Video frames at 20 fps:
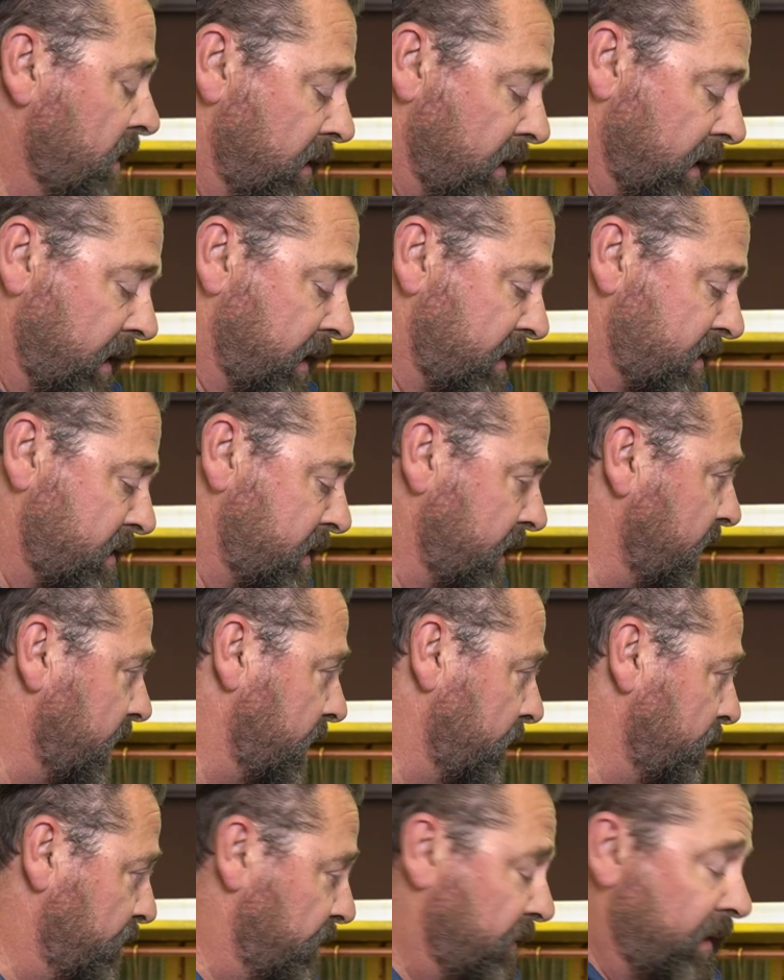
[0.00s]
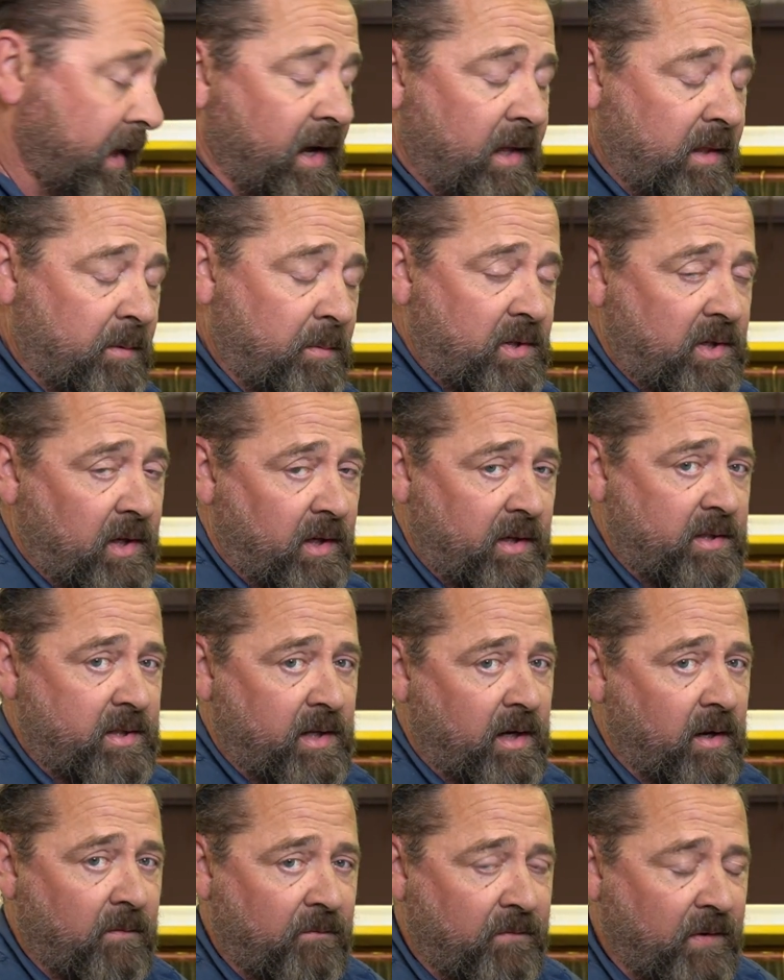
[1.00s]
Like I said, now the machine's
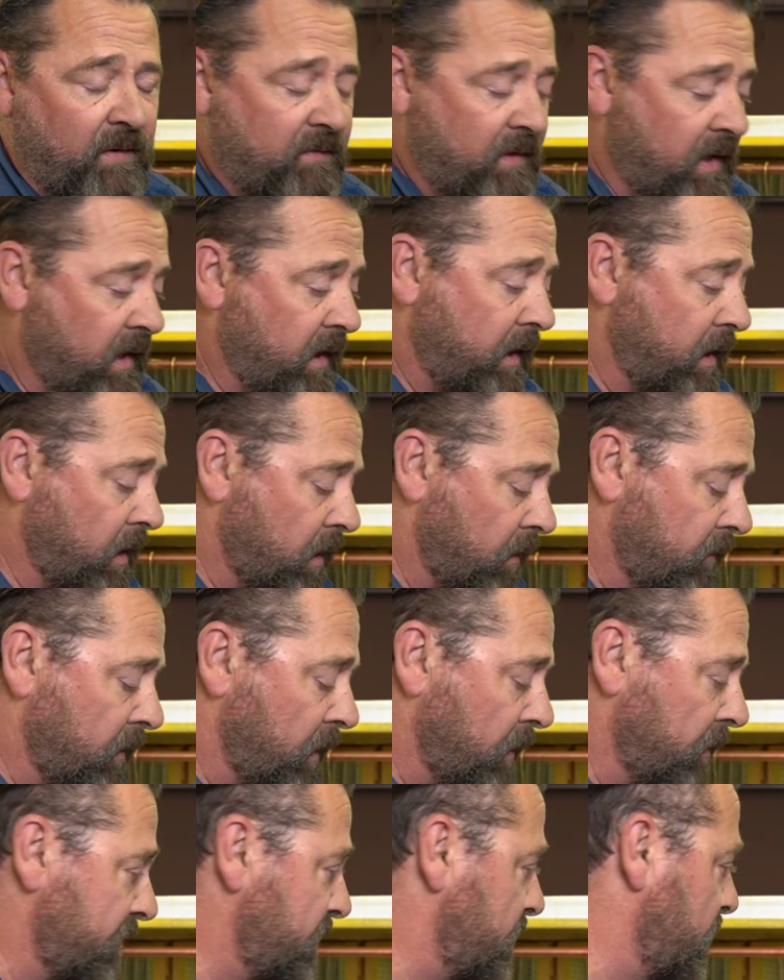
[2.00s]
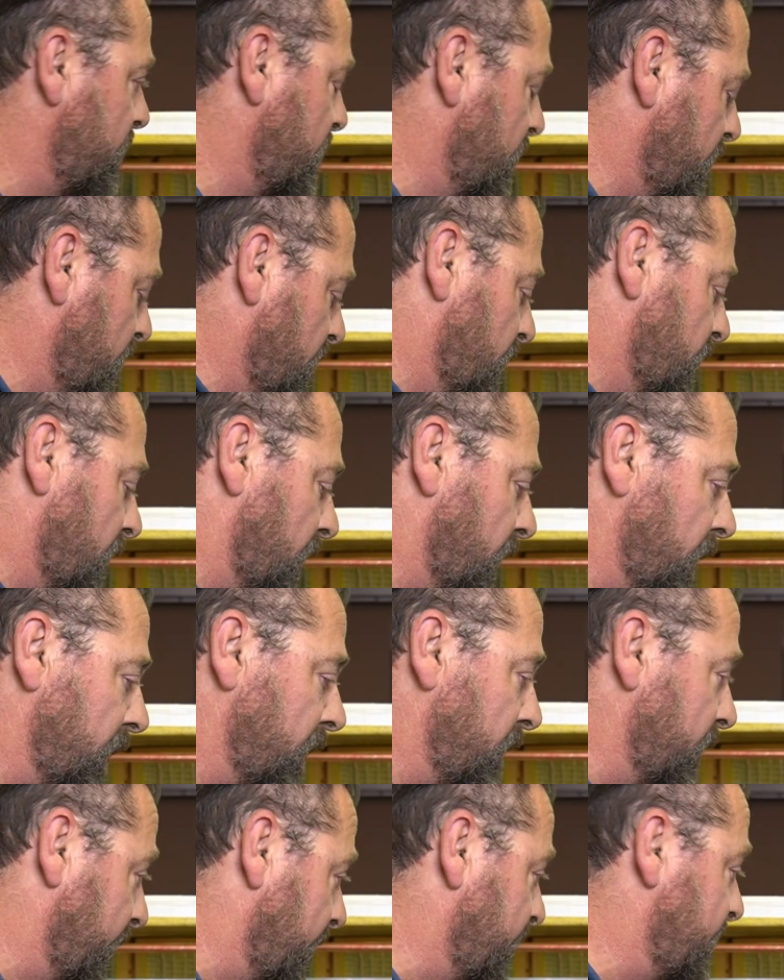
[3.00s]
set on fifteen kilovolts.
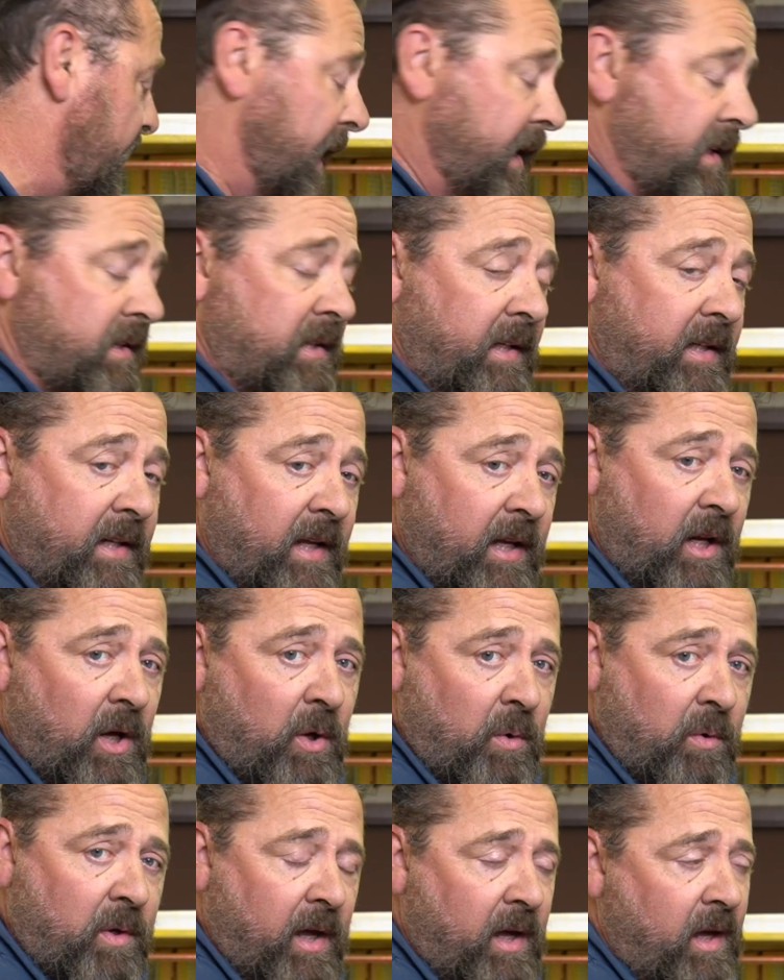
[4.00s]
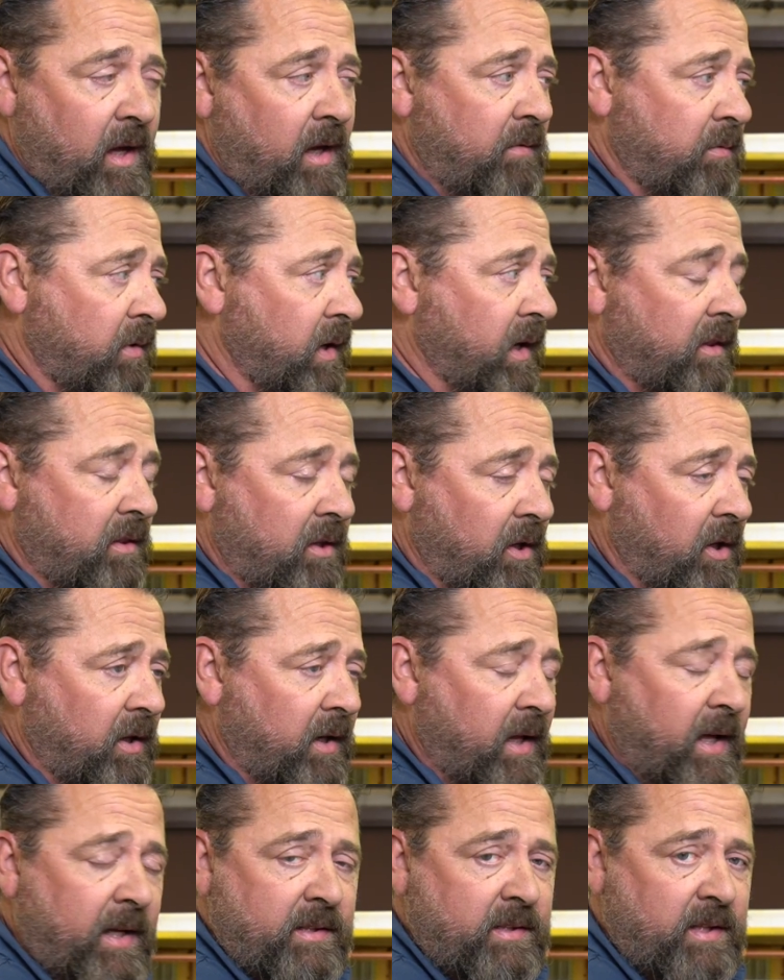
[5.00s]
Uh, it actually did okay, what,
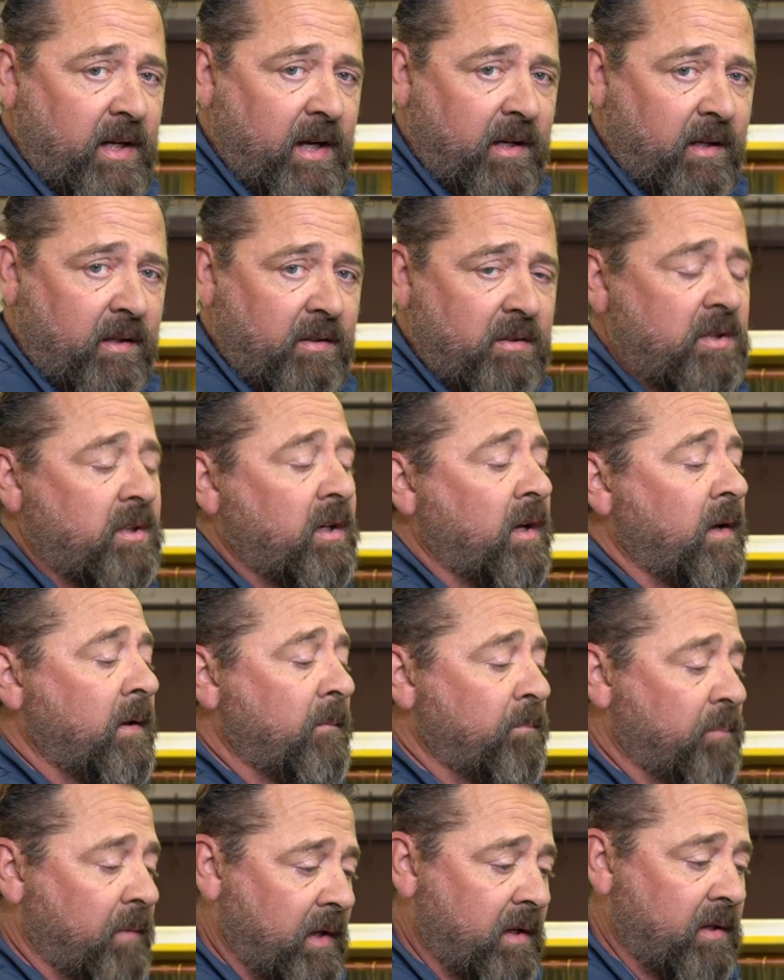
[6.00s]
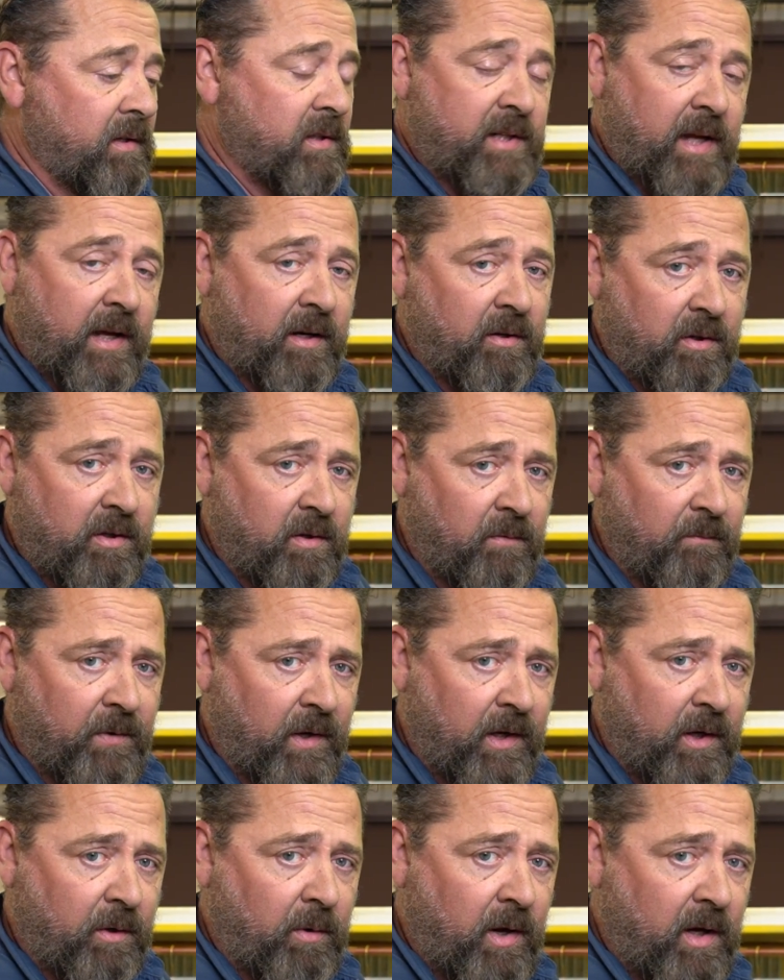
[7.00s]
thirty-nine seconds in standard
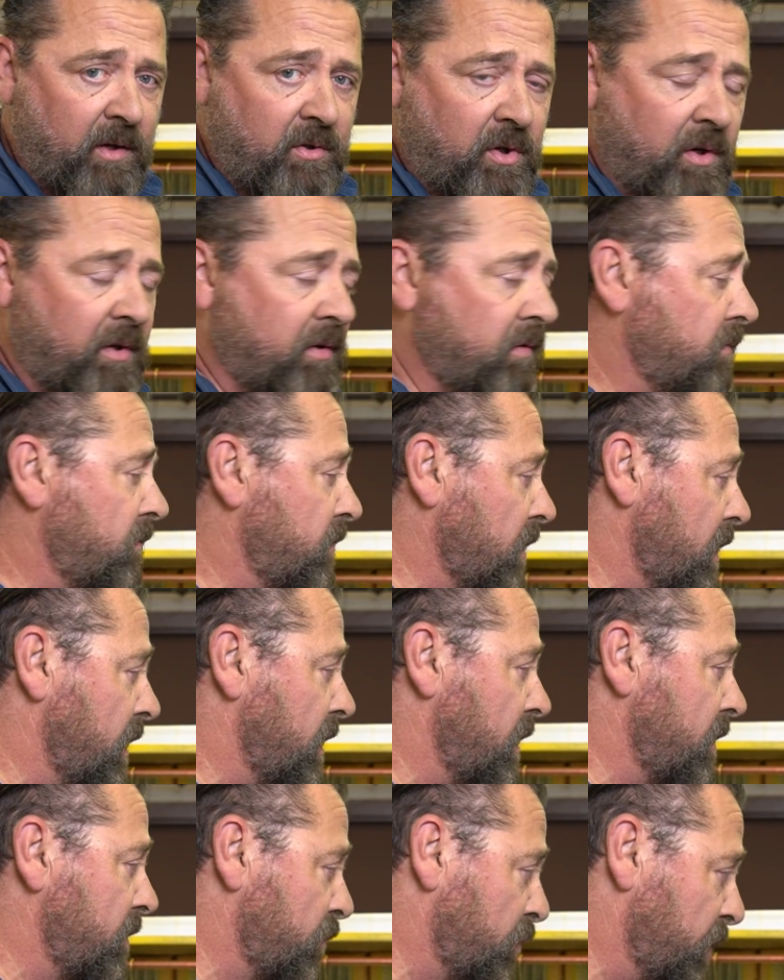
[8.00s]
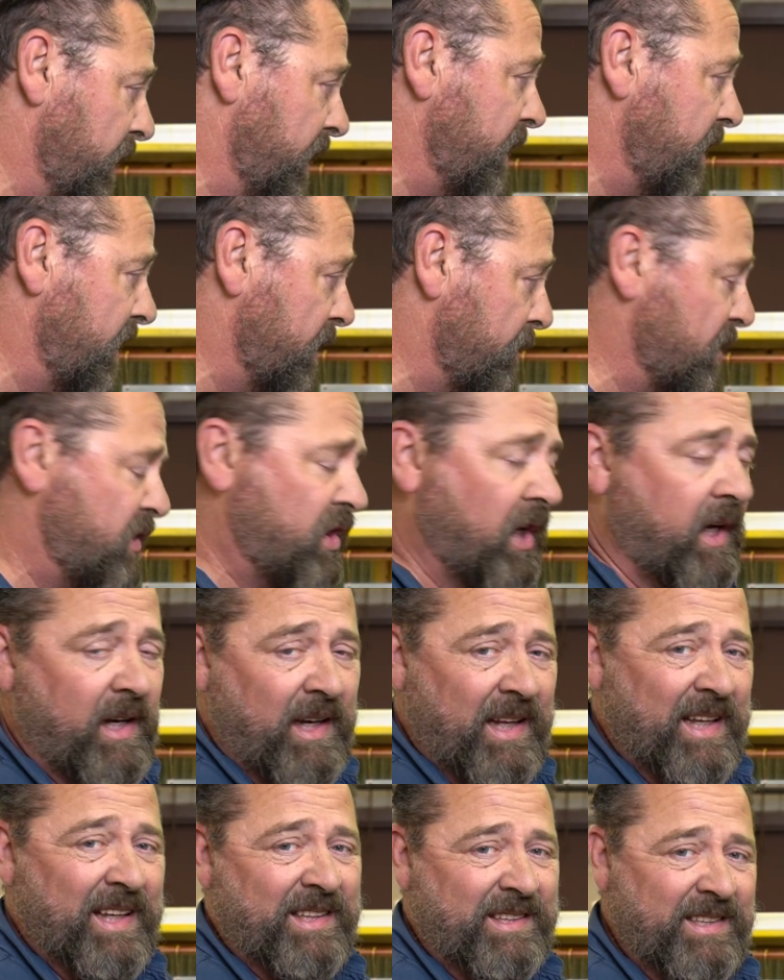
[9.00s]
configuration uh, when the
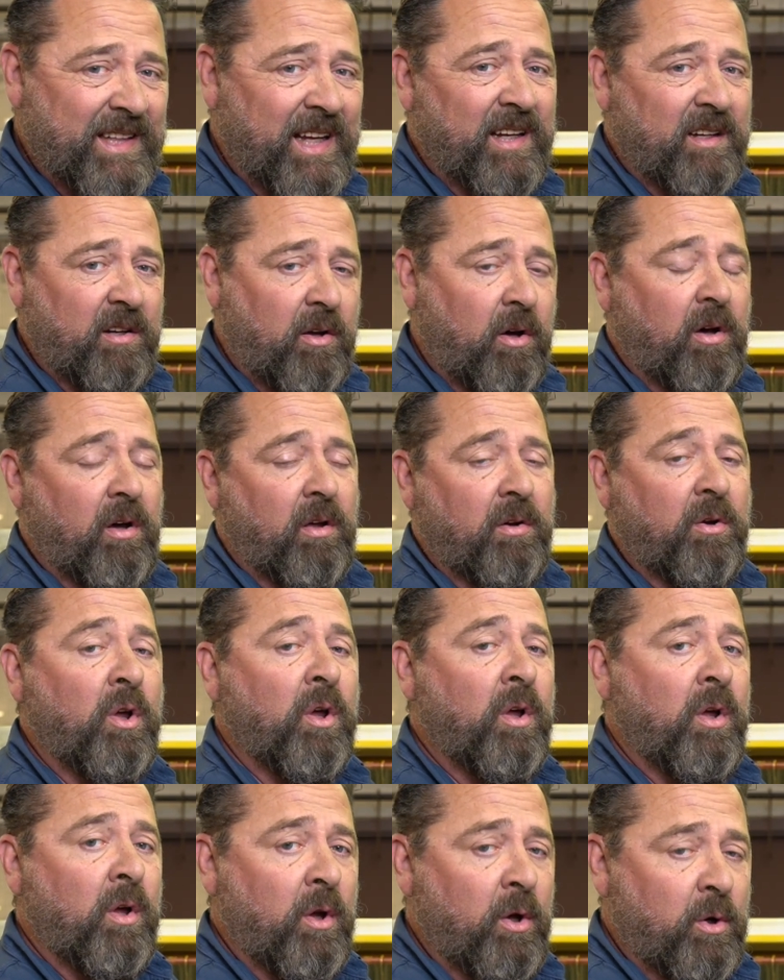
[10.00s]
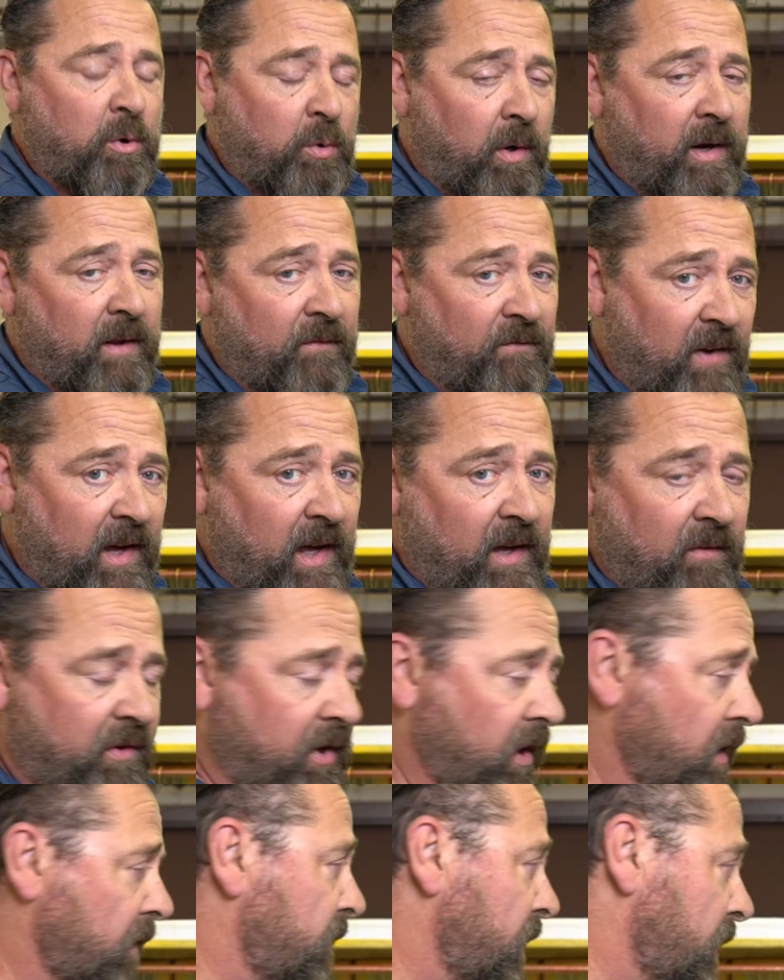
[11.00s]
machine is set on twenty-five
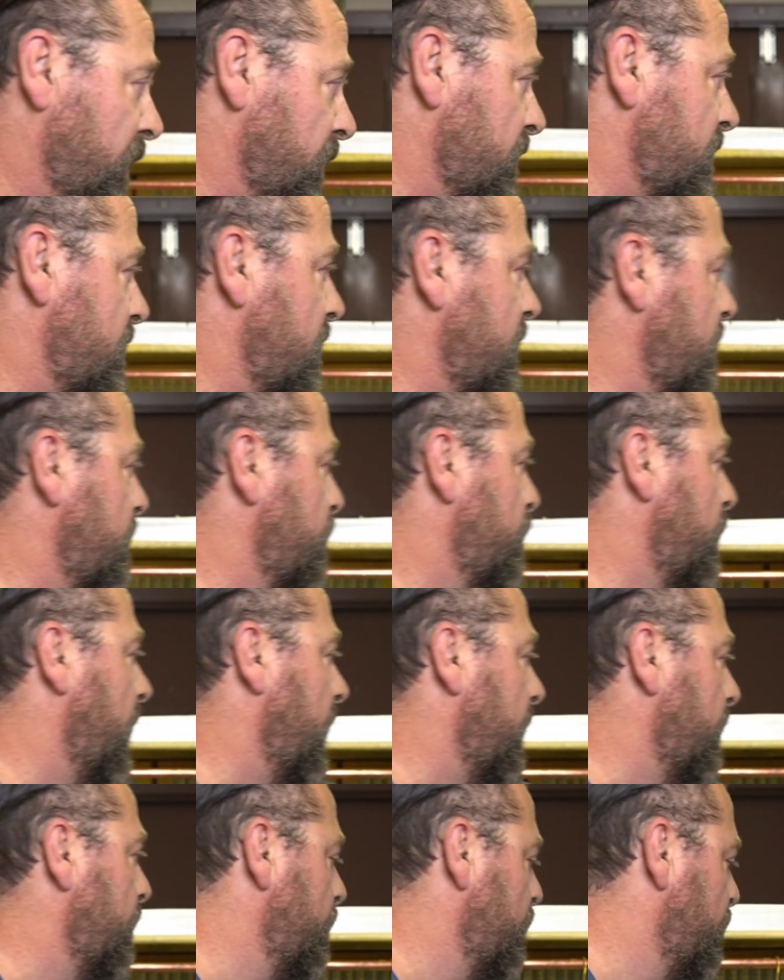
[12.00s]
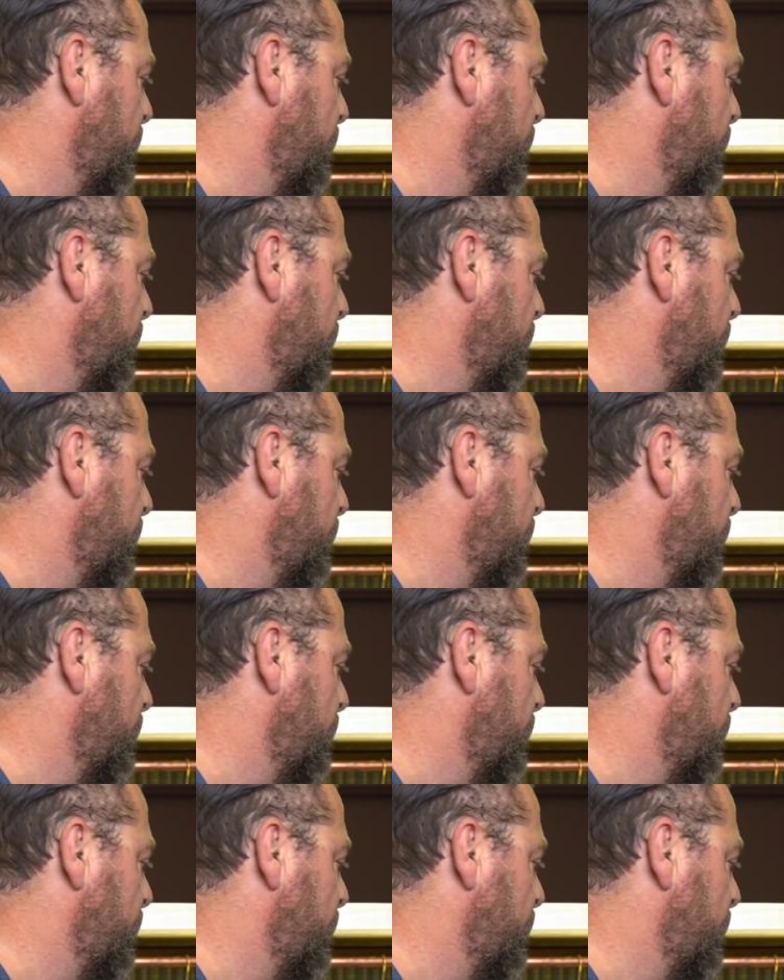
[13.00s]
kilovolts. But